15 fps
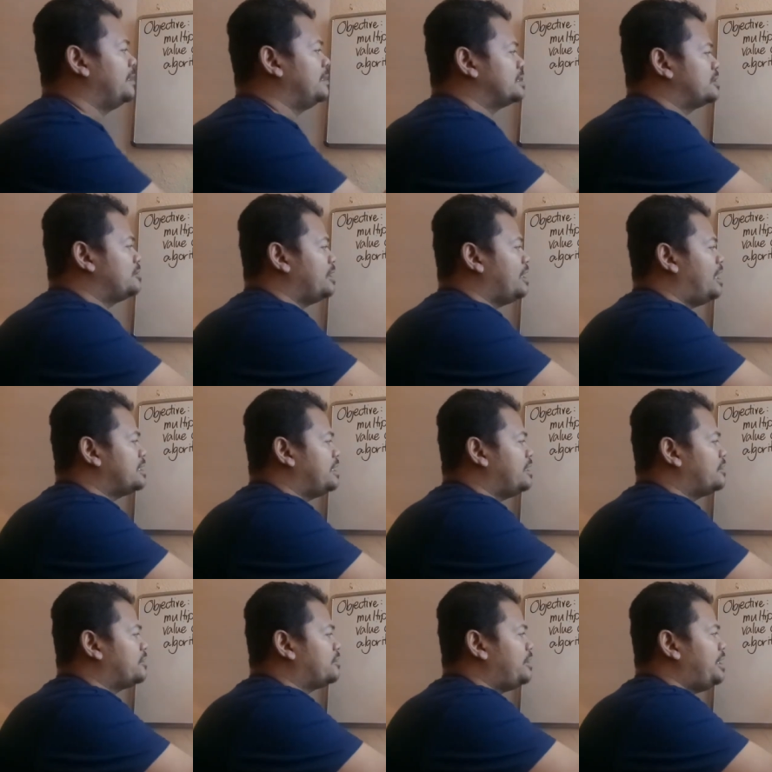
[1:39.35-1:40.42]
So we got here
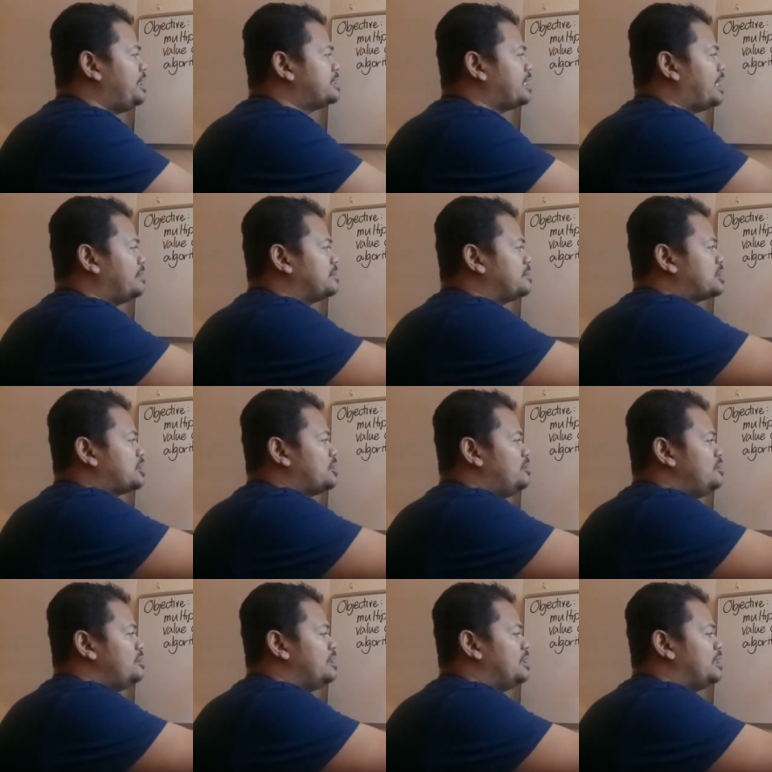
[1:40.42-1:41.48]
3 times 2